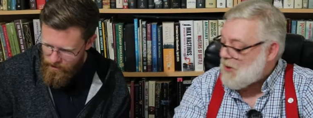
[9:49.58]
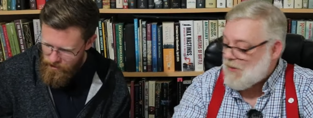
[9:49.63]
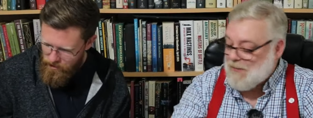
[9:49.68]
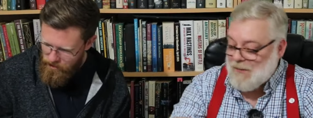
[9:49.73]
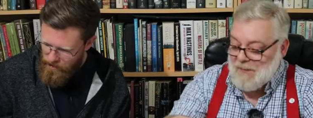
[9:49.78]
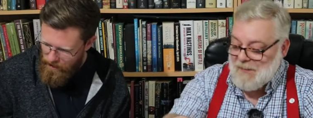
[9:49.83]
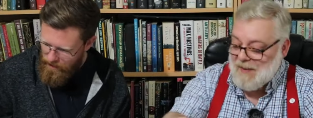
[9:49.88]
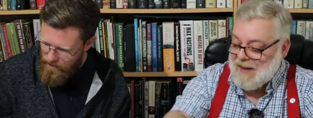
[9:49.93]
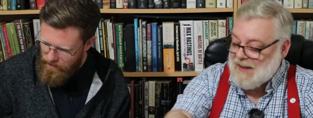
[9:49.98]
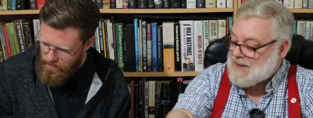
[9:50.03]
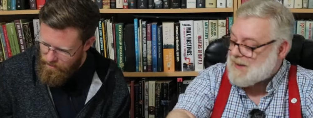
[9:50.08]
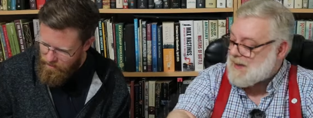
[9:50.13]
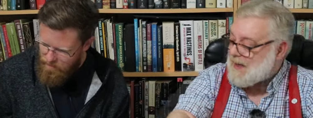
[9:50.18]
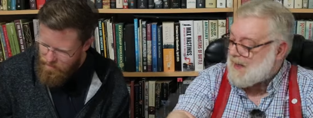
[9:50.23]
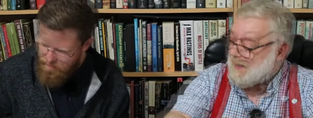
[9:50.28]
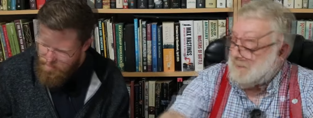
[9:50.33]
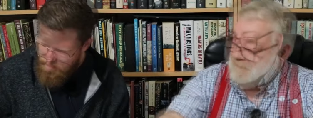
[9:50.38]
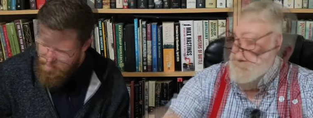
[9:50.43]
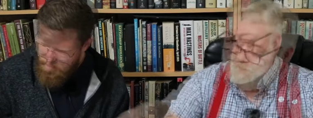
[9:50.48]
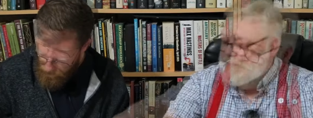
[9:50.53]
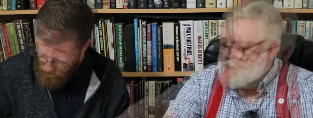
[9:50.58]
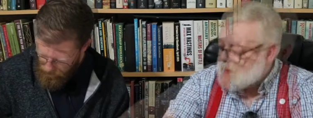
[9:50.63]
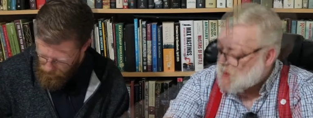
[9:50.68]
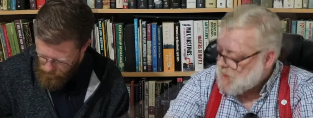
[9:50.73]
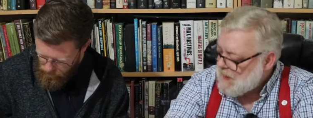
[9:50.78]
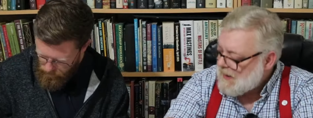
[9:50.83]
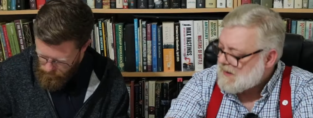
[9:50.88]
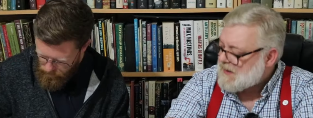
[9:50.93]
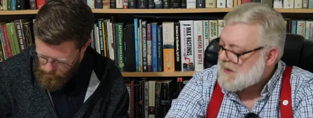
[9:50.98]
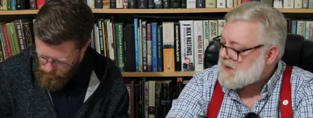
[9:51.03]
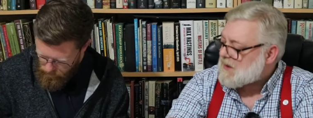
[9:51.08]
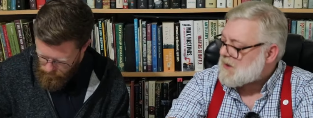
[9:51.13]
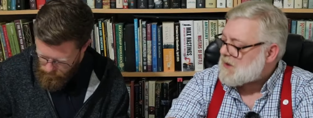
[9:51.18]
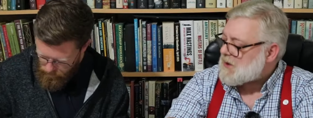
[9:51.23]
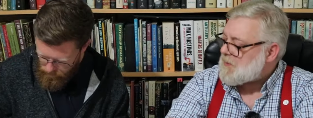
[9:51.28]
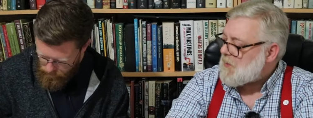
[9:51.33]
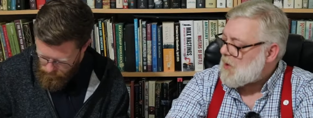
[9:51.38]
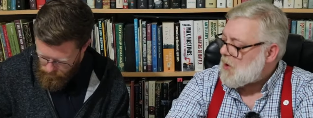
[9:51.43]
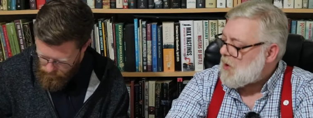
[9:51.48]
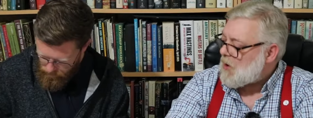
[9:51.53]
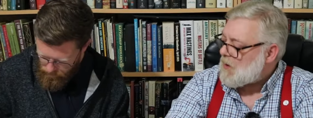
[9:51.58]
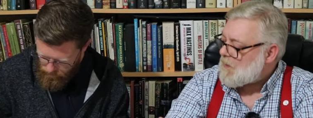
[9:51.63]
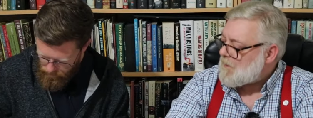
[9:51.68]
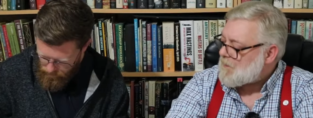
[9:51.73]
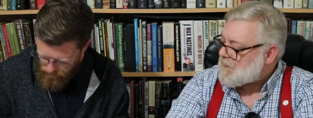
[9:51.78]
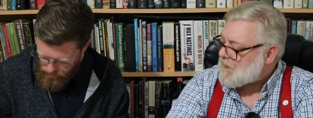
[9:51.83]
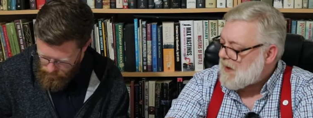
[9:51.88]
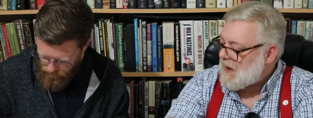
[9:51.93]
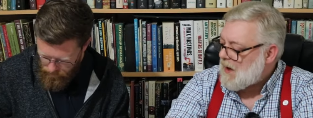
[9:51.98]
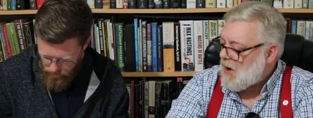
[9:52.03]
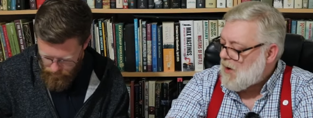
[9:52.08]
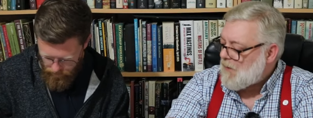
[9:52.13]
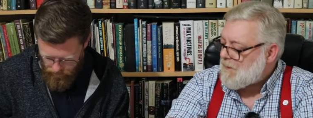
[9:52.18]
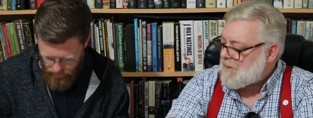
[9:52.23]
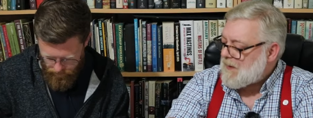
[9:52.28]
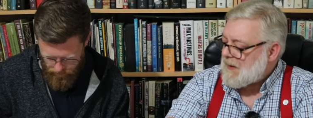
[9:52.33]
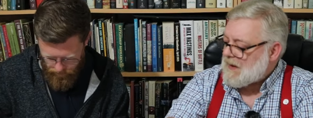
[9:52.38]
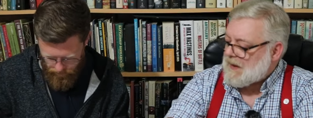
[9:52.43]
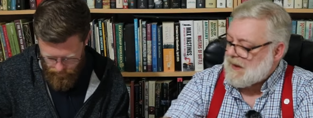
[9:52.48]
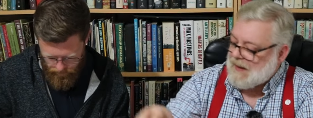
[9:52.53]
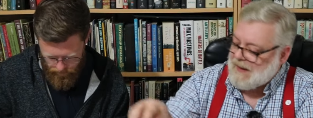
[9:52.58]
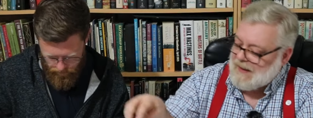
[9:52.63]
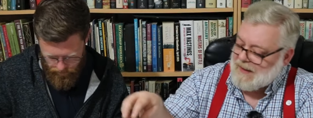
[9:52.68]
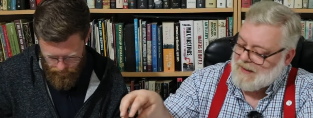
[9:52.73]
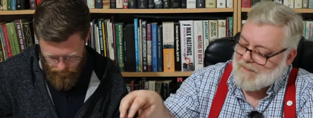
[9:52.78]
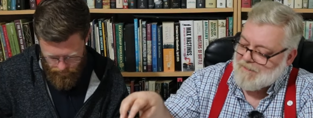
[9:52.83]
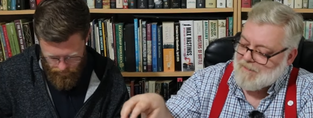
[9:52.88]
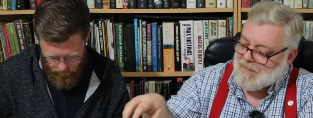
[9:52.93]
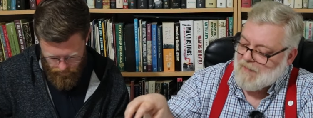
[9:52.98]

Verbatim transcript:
Speaker 1: solvent based hit. The pieces are small. They are fiddly,